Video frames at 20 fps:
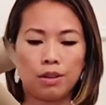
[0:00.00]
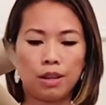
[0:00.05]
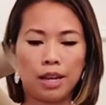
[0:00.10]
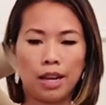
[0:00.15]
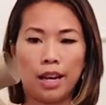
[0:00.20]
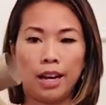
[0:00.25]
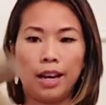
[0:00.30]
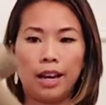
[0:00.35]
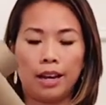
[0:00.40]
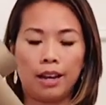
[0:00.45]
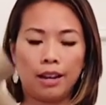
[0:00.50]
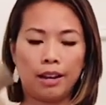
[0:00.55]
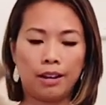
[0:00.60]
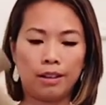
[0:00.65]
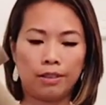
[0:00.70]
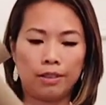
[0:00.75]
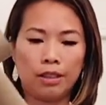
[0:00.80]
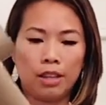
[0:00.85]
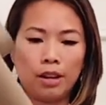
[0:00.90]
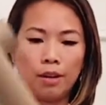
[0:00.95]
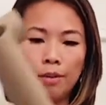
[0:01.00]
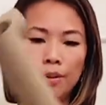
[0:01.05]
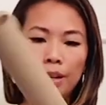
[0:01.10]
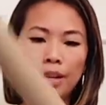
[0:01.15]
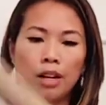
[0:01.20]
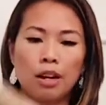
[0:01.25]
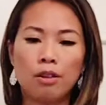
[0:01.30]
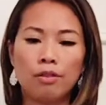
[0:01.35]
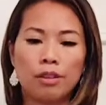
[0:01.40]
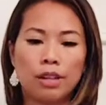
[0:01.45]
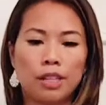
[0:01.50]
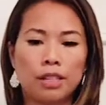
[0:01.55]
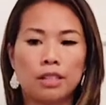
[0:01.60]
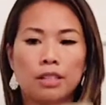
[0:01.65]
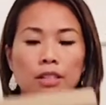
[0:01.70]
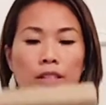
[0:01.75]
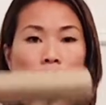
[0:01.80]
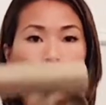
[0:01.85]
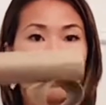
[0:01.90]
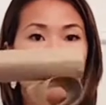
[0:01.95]
Okay, there we go, nice
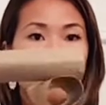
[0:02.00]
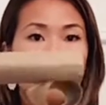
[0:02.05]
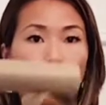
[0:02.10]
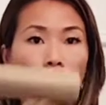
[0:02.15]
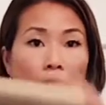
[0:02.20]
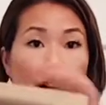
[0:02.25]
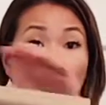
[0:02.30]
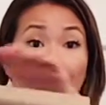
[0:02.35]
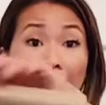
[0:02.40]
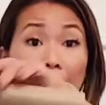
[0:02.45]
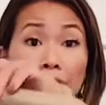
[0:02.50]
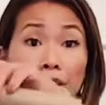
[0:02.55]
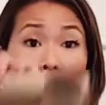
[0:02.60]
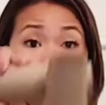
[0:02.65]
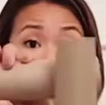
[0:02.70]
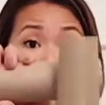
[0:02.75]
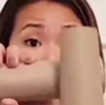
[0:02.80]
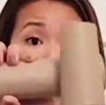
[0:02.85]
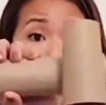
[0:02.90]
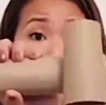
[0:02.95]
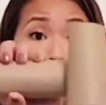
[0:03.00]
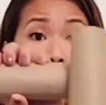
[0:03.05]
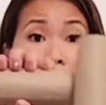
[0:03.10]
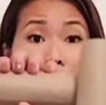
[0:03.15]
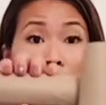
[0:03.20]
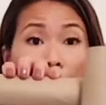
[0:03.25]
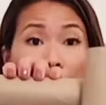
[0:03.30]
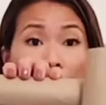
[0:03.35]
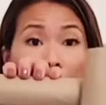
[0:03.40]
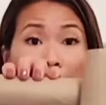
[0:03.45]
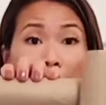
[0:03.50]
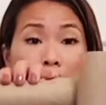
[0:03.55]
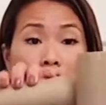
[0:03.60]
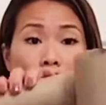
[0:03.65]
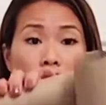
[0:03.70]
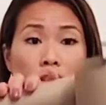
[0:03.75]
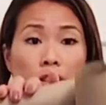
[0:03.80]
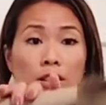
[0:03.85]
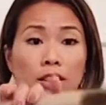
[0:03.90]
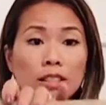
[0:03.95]
and secure. So now it
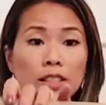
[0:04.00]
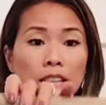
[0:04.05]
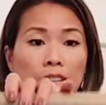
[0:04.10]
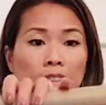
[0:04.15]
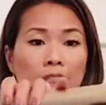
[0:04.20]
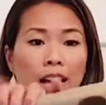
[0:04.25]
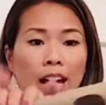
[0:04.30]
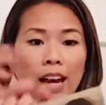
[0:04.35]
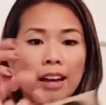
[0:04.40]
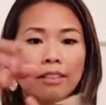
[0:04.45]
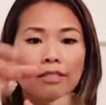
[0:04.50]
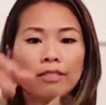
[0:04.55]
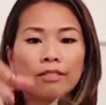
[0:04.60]
just looks like that.